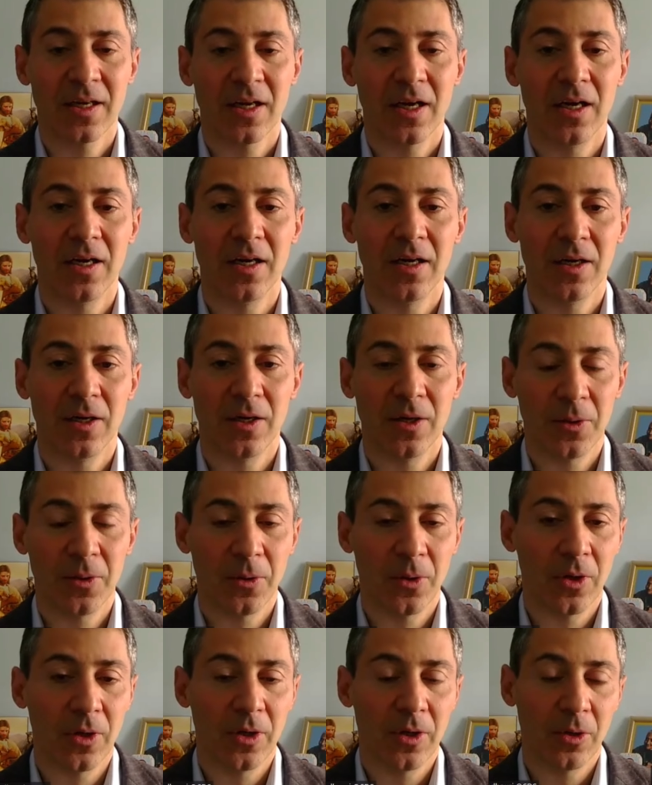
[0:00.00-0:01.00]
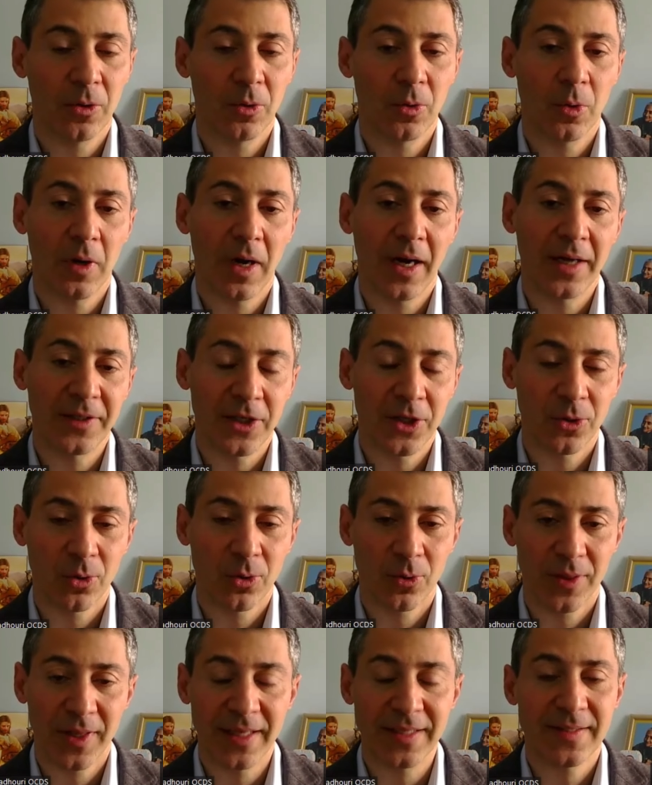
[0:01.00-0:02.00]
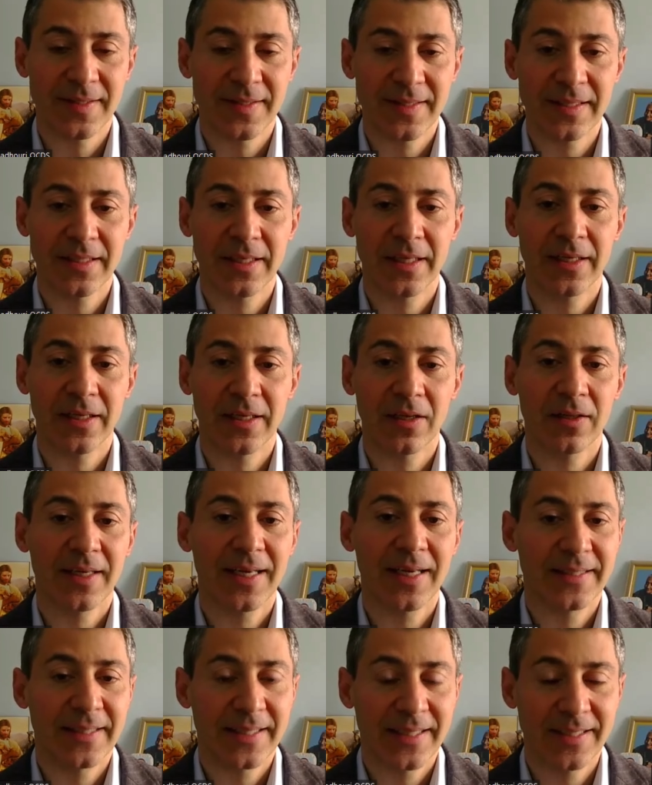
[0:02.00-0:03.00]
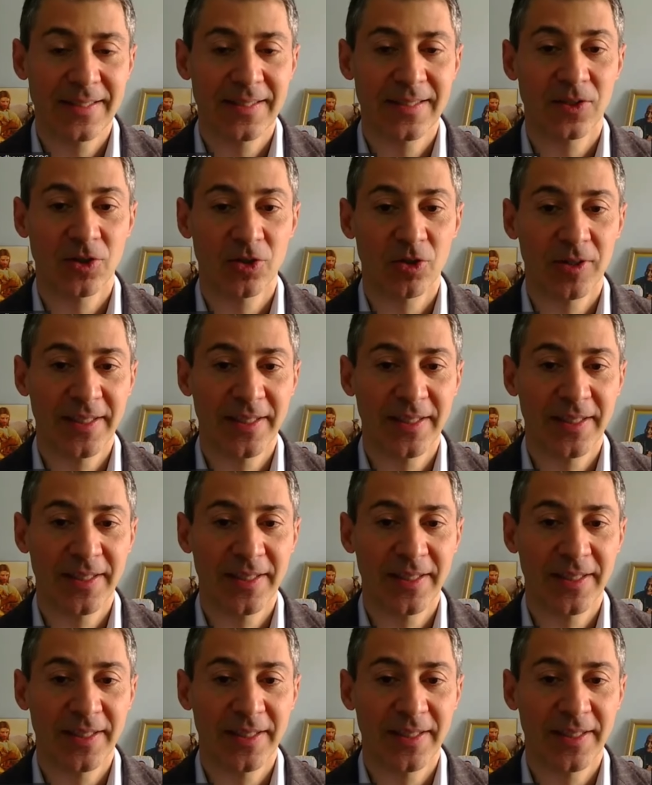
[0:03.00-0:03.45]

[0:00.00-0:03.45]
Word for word: uh, uh, and he wrote the encyclical Catechesi